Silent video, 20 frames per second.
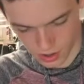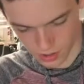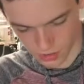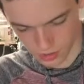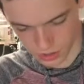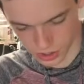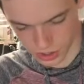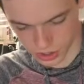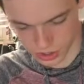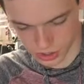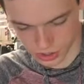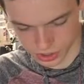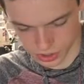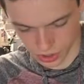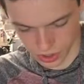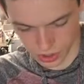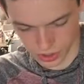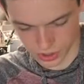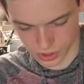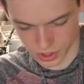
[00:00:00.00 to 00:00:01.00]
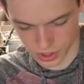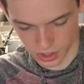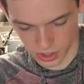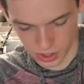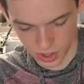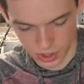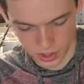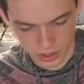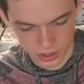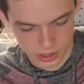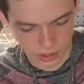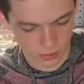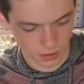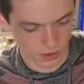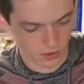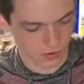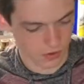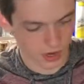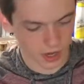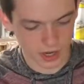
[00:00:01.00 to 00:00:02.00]
which is some of
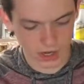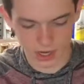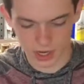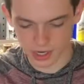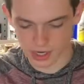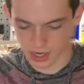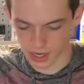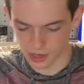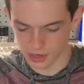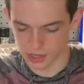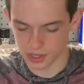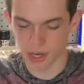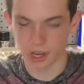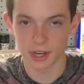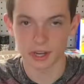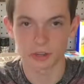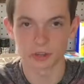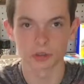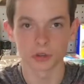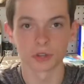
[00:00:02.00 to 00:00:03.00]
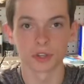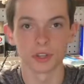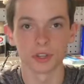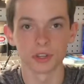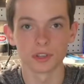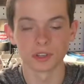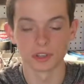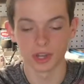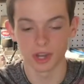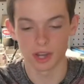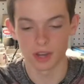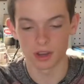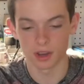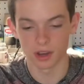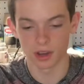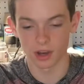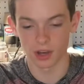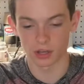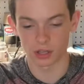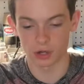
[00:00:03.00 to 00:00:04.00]
the fine details and extra things like
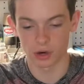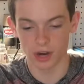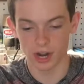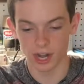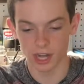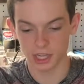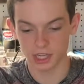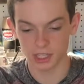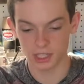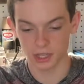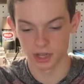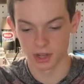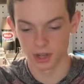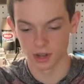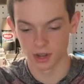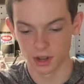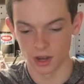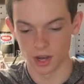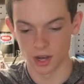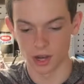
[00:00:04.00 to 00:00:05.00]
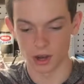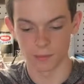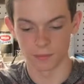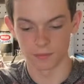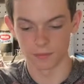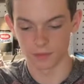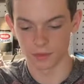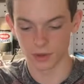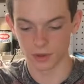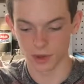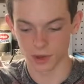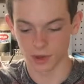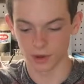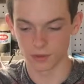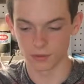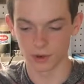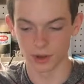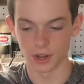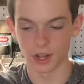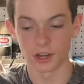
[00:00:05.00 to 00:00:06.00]
tracks.
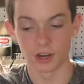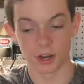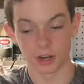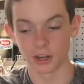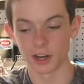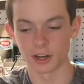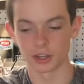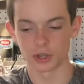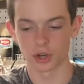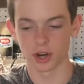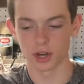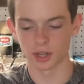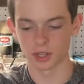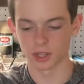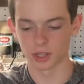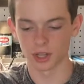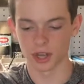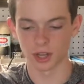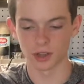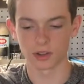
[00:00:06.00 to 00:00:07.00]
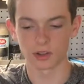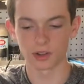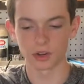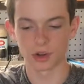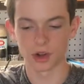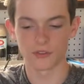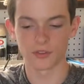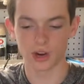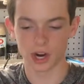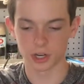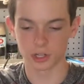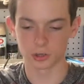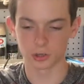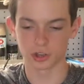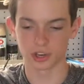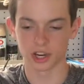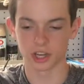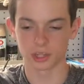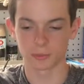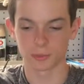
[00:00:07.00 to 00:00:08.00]
Well, not tracks. Like you have your actual
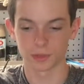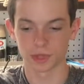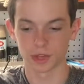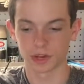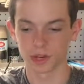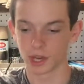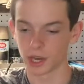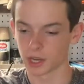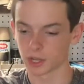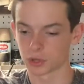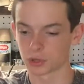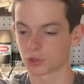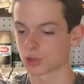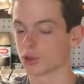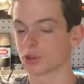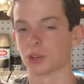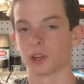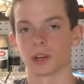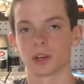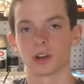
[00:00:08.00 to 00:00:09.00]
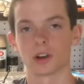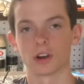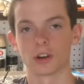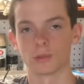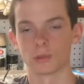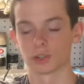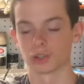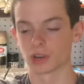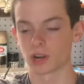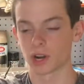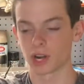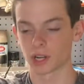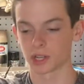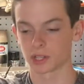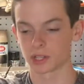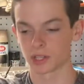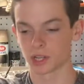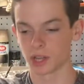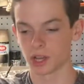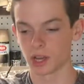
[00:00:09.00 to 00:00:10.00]
tracks, but then extra like armor
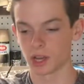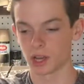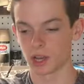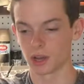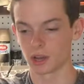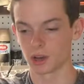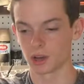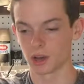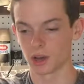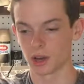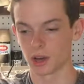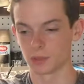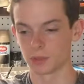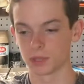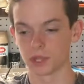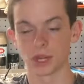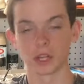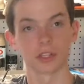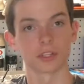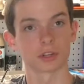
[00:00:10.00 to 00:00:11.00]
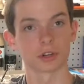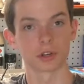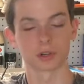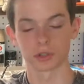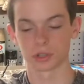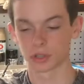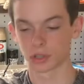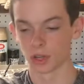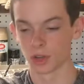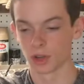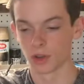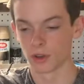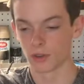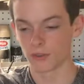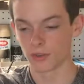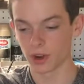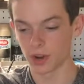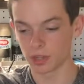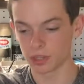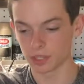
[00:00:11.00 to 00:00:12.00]
tracks and side skirts,
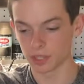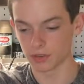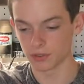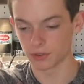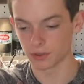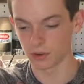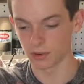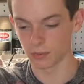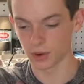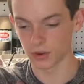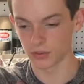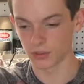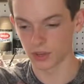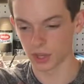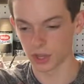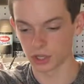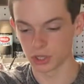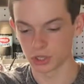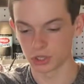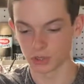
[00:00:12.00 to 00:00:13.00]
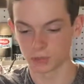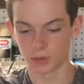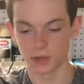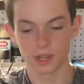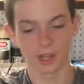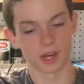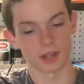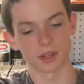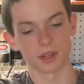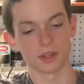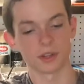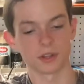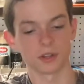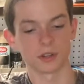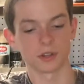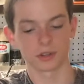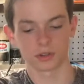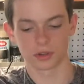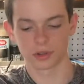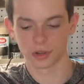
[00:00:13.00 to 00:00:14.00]
various different modifications. But yeah,
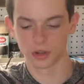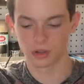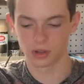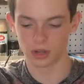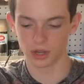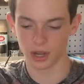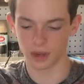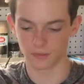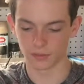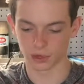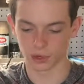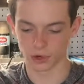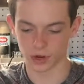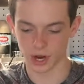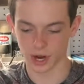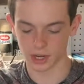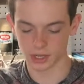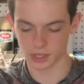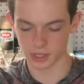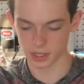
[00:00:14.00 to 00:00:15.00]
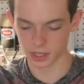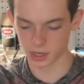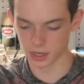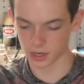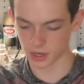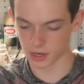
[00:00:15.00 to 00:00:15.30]
these have your tracks.